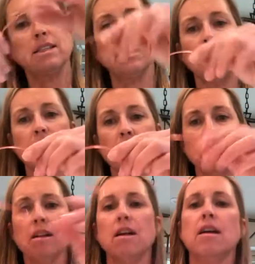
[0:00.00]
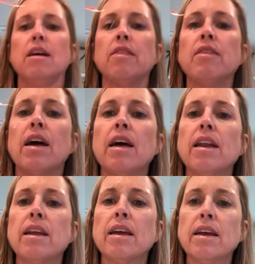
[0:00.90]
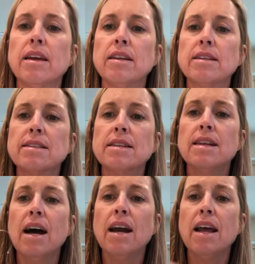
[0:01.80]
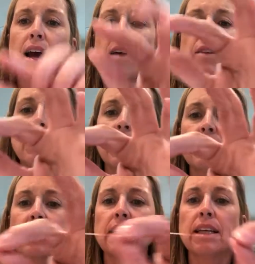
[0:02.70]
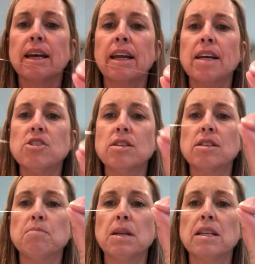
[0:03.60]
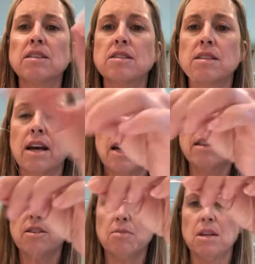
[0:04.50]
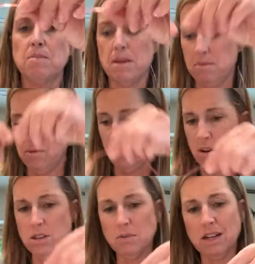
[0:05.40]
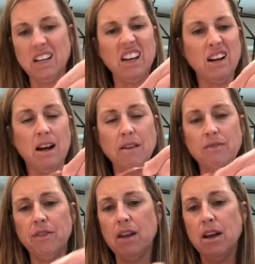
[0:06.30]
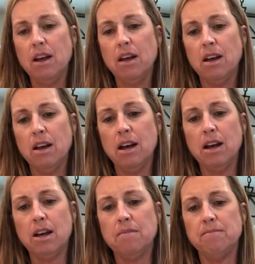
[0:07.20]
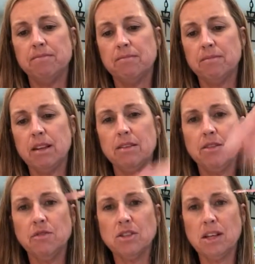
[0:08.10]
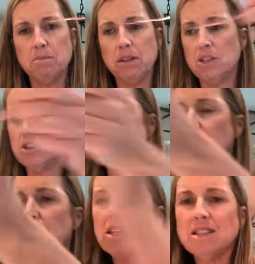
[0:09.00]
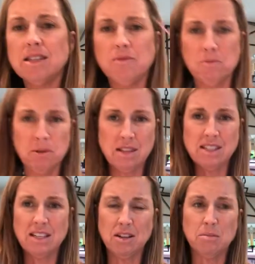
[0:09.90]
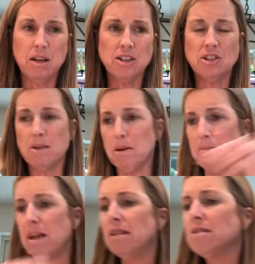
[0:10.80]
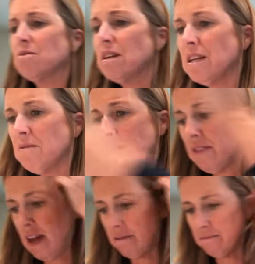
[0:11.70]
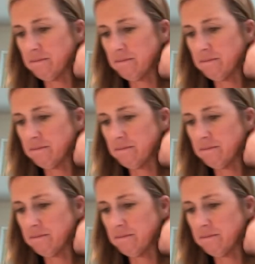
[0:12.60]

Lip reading: see here, that it does not have a nice clean cut edge. This has been inside the 3D pen before. So we're gonna cut off the first couple inches of it because if we put this in, it'll probably jam our pen. So we're gonna get rid of that.